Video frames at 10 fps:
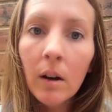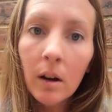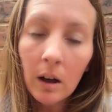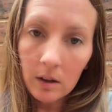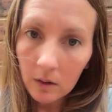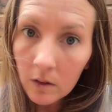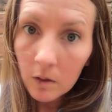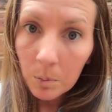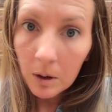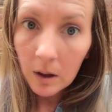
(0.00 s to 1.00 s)
It doesn't
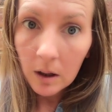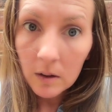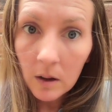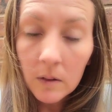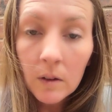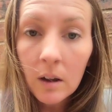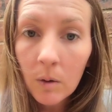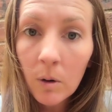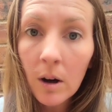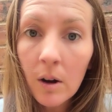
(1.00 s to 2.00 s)
spread like it does
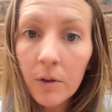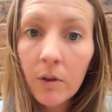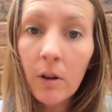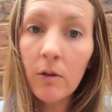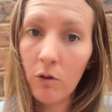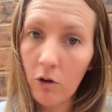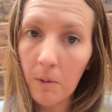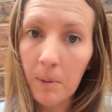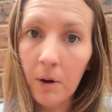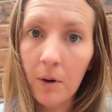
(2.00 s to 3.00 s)
anywhere else that's
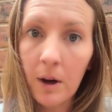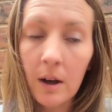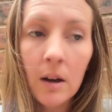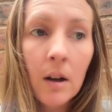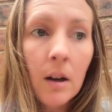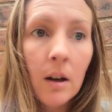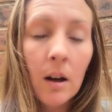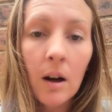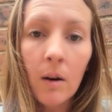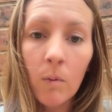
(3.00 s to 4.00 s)
super green.
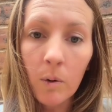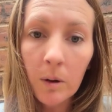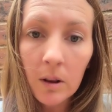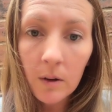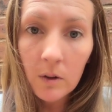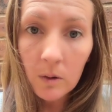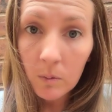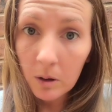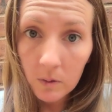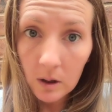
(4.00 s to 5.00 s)
Uh, where we lived, when we
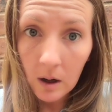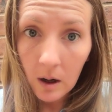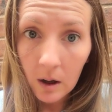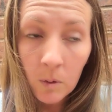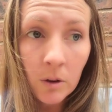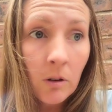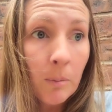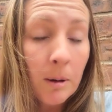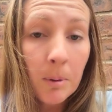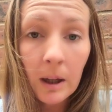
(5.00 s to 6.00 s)
lived in Iowa,
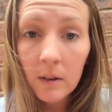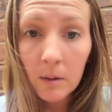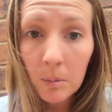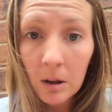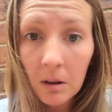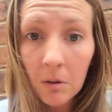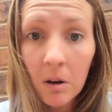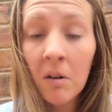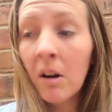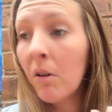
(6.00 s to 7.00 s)
somebody planted mint in the
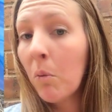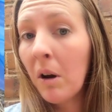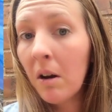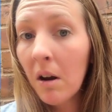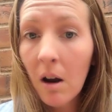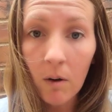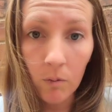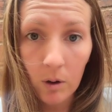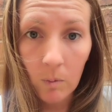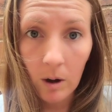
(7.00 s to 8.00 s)
ground and it went
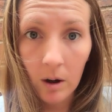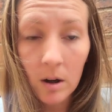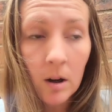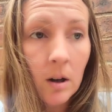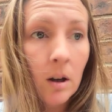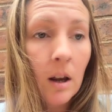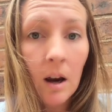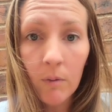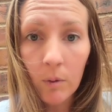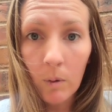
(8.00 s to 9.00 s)
everywhere.
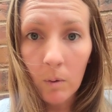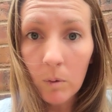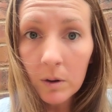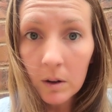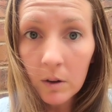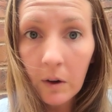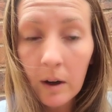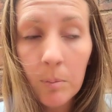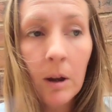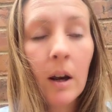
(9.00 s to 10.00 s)
Everywhere. One little tiny
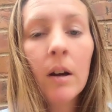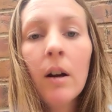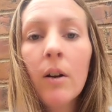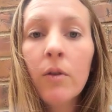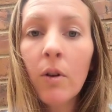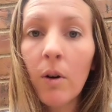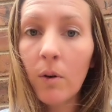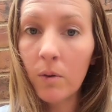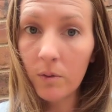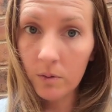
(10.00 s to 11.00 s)
plant. So
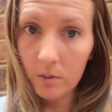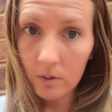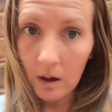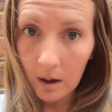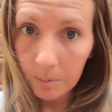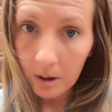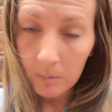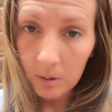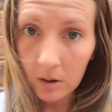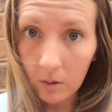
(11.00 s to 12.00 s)
I plant
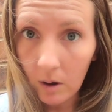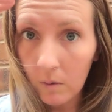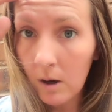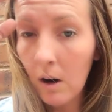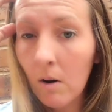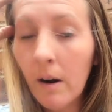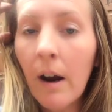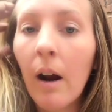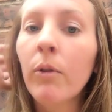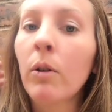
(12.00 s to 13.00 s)
mint in the ground now
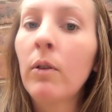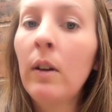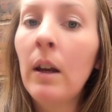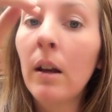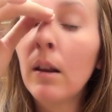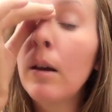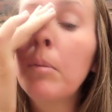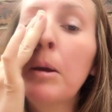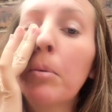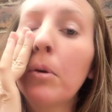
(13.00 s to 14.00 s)
after seeing that
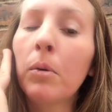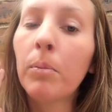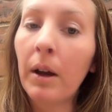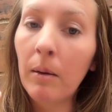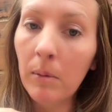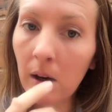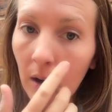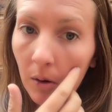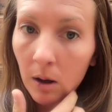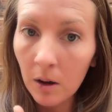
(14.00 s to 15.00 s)
people who plant mint
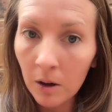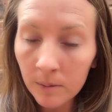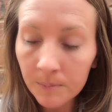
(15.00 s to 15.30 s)
out here